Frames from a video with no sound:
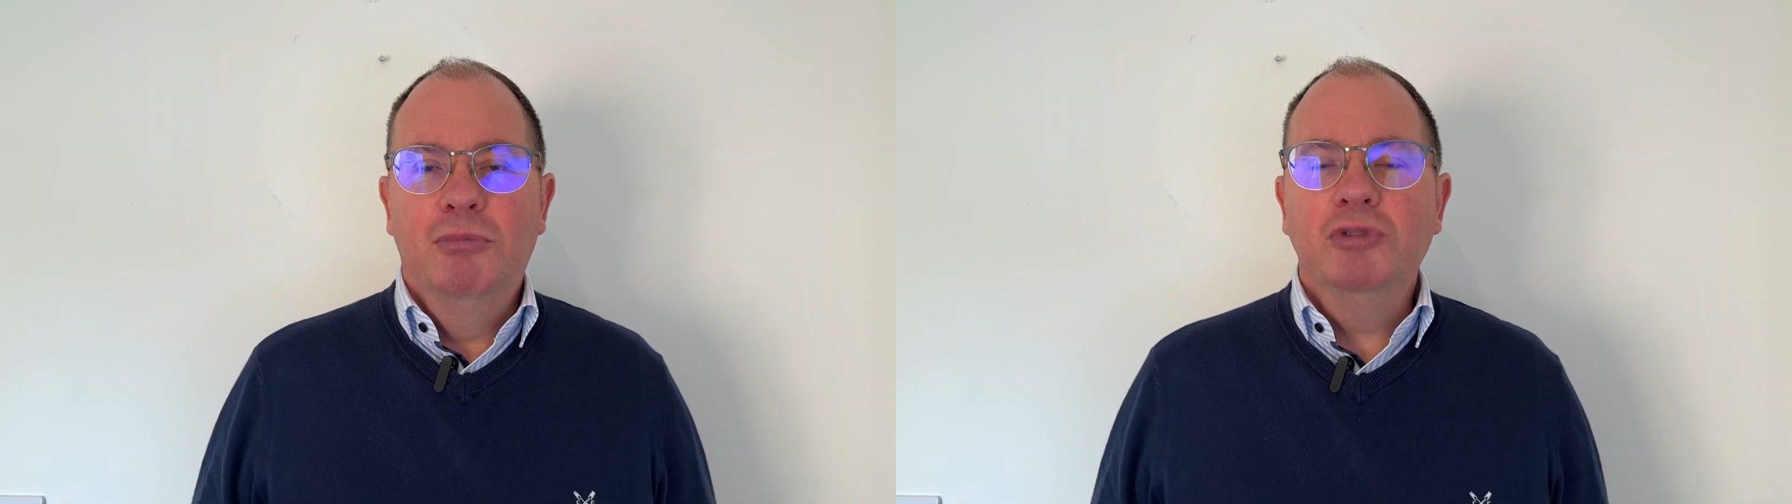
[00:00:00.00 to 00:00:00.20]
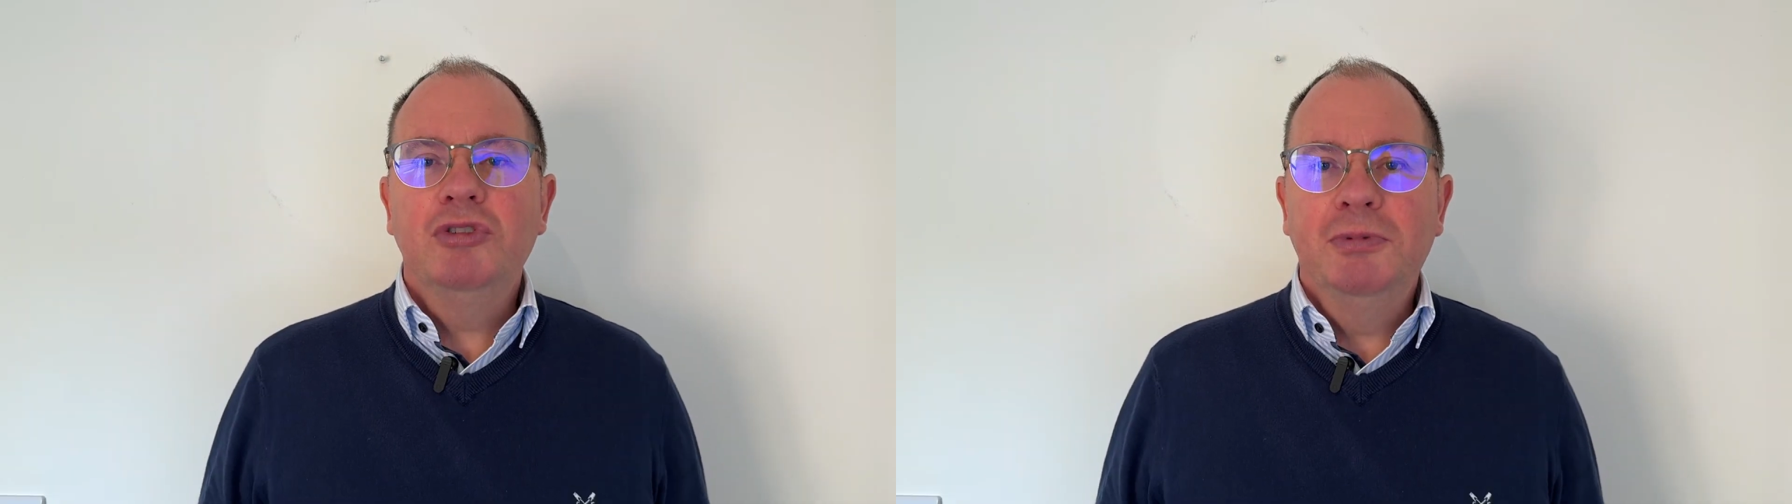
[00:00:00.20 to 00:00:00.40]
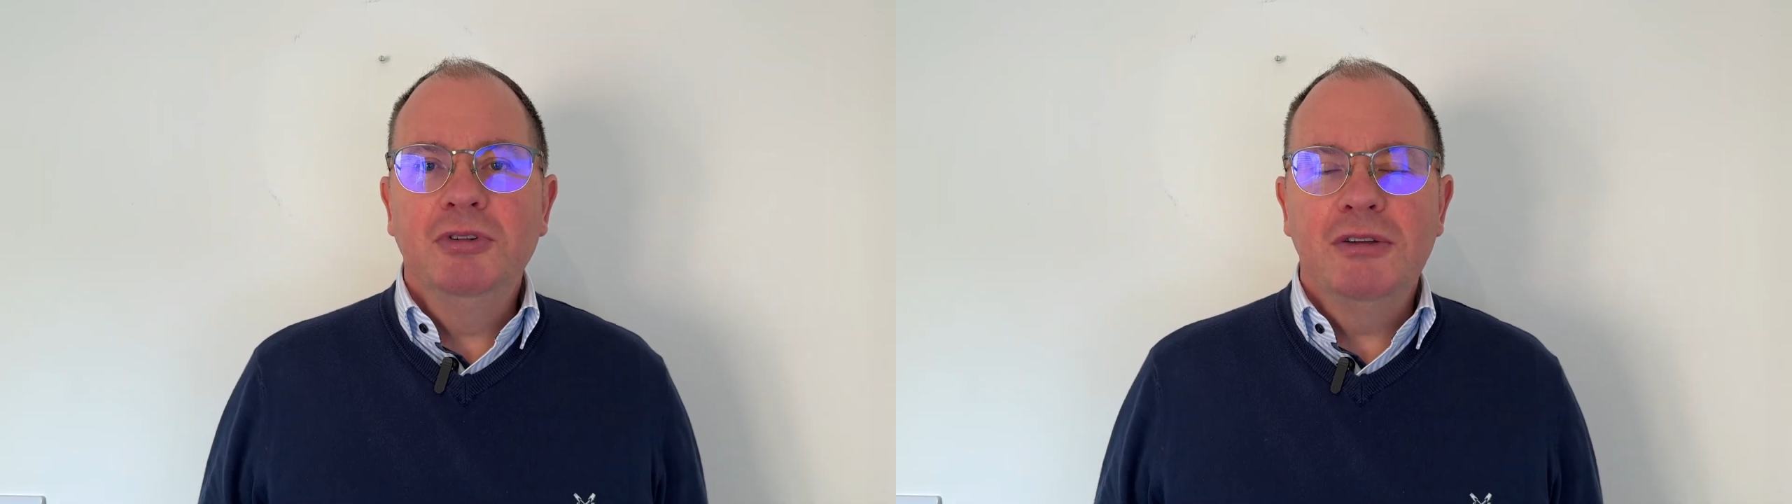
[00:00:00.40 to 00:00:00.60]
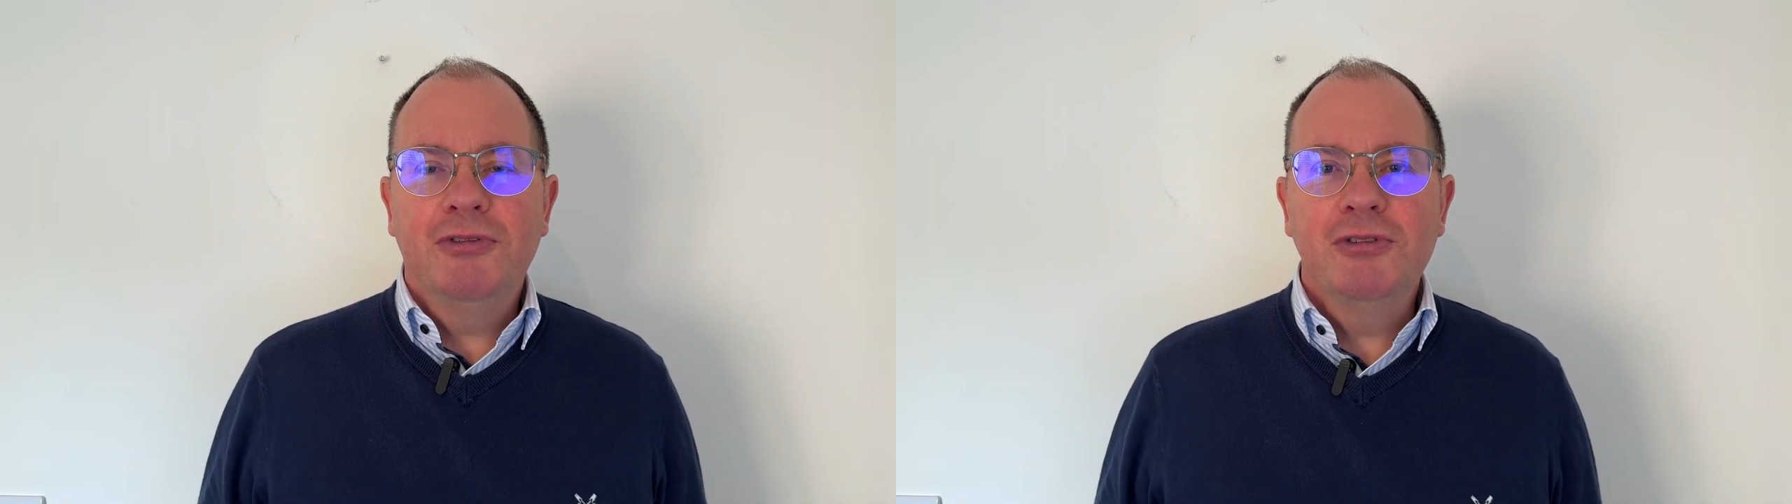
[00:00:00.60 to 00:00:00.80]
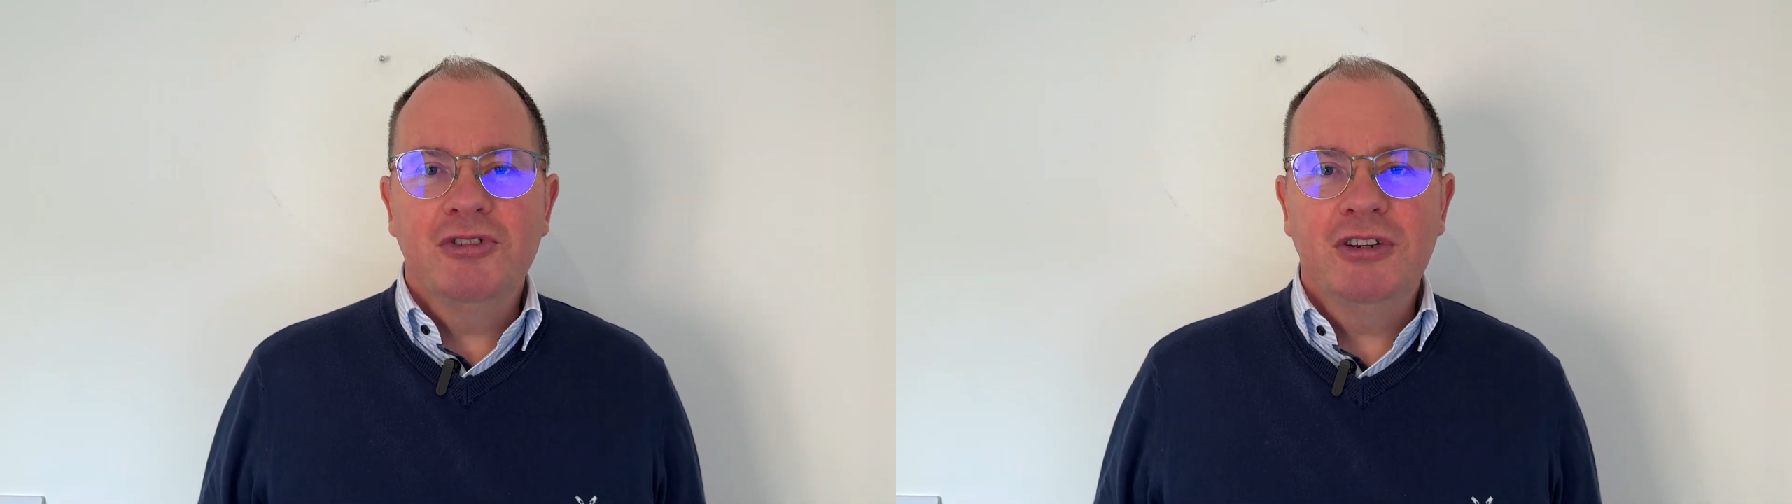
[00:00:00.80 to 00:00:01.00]
Multiple
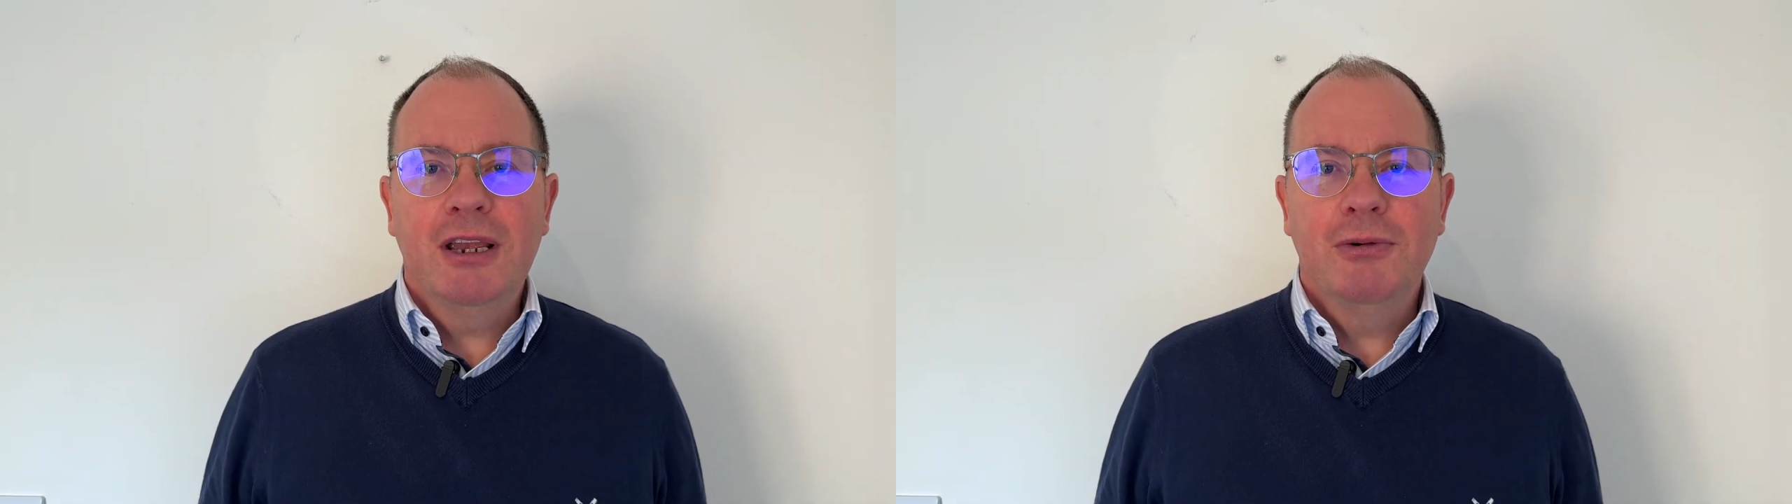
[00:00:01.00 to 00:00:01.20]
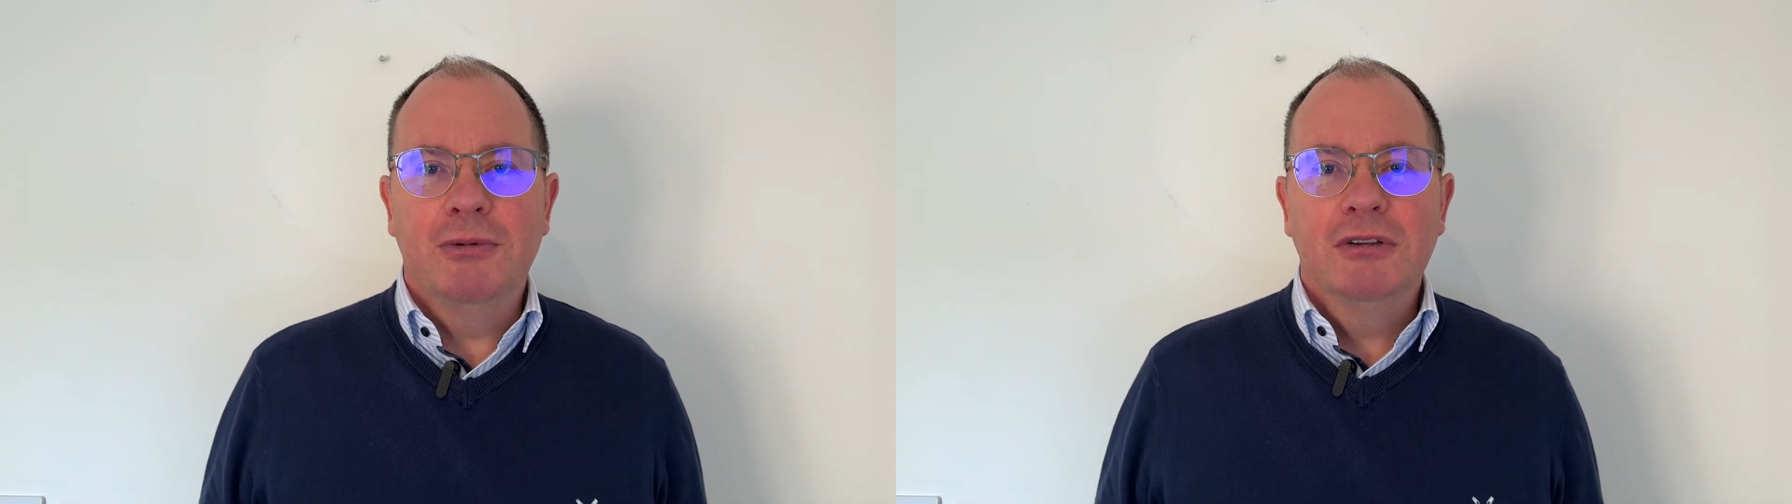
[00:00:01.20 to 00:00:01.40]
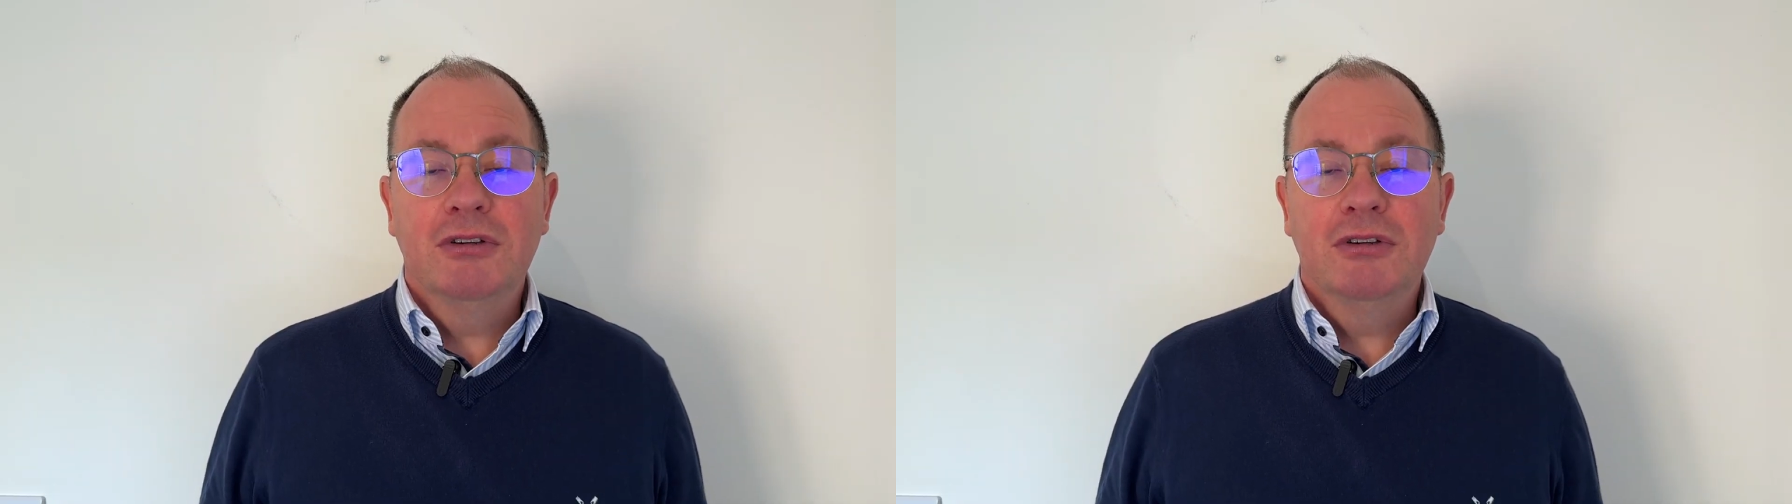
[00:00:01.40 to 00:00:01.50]
different sounds